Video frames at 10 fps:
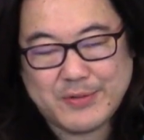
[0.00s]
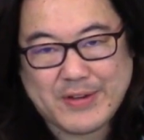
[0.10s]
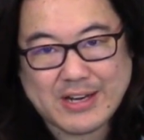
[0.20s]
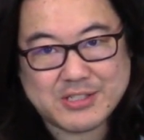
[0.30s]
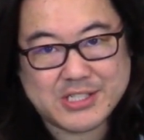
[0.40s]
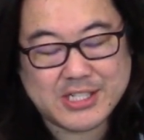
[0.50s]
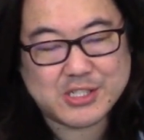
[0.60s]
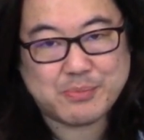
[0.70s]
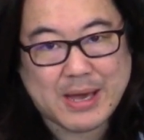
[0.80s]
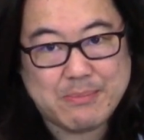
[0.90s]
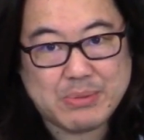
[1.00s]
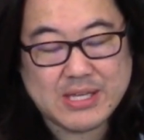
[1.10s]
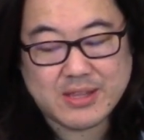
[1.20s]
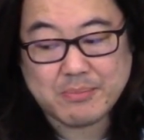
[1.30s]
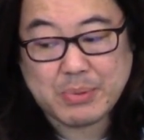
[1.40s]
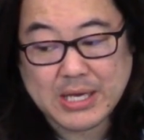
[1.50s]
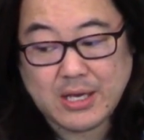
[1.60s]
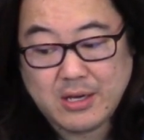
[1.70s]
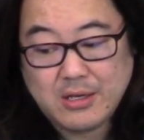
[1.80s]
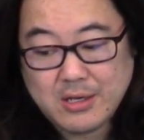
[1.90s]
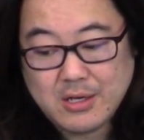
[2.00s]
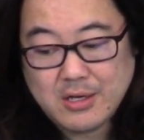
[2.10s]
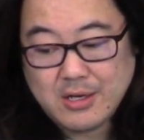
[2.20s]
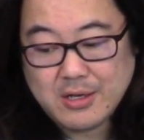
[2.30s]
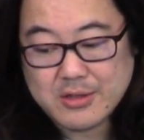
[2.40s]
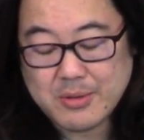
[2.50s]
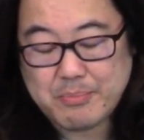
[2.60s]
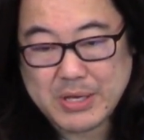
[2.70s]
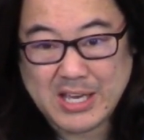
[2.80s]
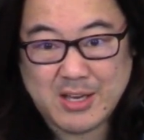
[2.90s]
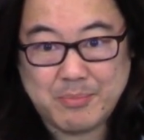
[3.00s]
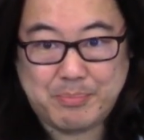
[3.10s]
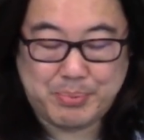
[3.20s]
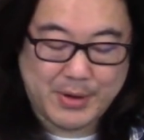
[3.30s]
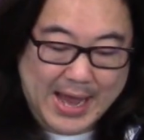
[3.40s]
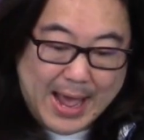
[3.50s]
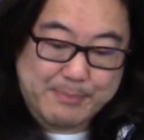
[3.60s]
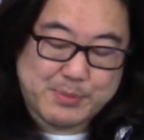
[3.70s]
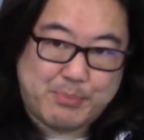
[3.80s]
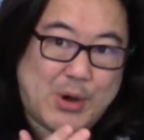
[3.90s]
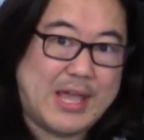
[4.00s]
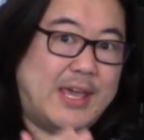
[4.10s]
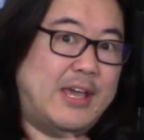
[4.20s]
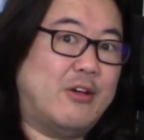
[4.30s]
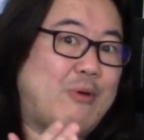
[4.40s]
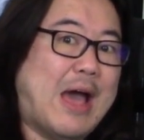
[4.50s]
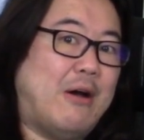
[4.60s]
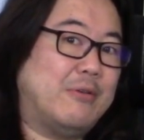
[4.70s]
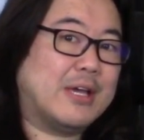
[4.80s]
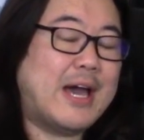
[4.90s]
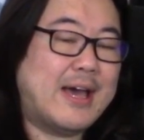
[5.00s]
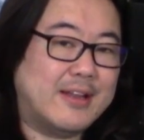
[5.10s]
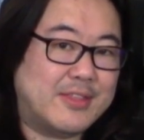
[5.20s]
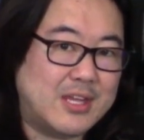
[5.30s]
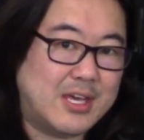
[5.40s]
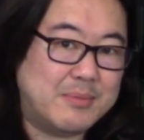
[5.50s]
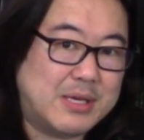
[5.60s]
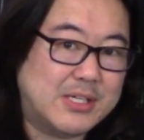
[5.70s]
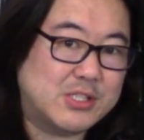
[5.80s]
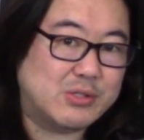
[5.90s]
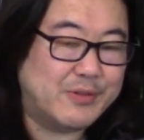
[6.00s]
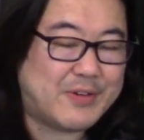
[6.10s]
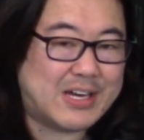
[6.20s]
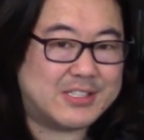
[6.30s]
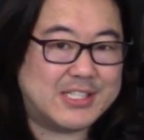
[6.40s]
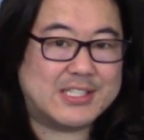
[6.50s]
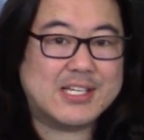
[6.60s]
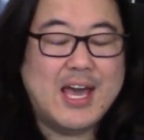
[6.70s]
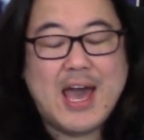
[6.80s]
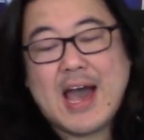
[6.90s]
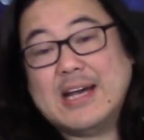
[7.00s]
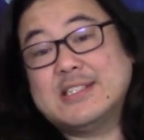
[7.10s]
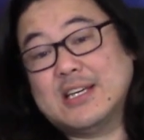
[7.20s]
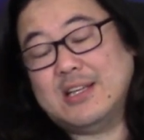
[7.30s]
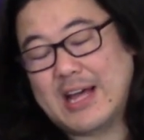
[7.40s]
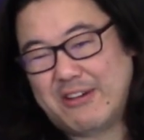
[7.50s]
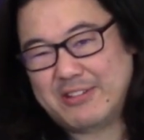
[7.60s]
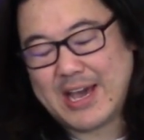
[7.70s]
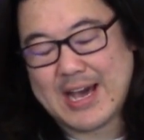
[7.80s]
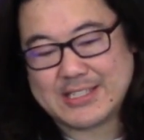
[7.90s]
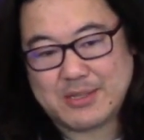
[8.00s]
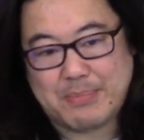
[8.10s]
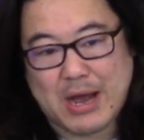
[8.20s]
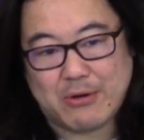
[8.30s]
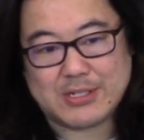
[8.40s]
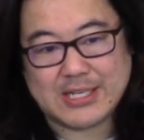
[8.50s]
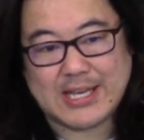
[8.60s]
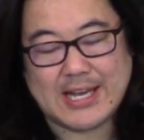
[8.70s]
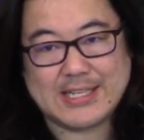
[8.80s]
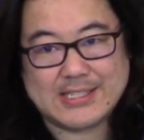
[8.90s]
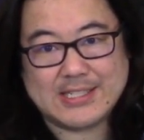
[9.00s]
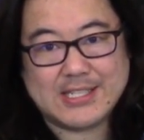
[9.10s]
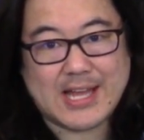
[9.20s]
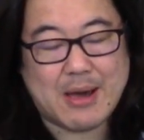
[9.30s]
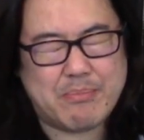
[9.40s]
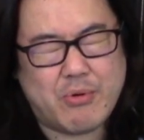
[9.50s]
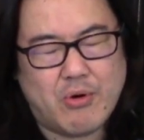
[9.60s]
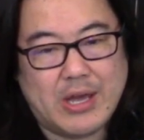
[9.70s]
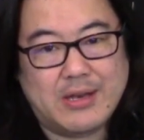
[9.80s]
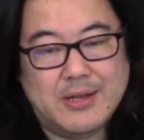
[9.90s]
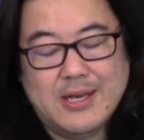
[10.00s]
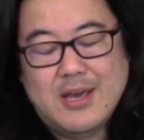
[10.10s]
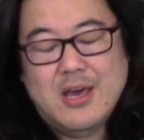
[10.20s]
Street Fighter Six might be the big the big perhaps breaking ground kind of thing because Street Fighter 6 has the clout and has the power to get us into that point.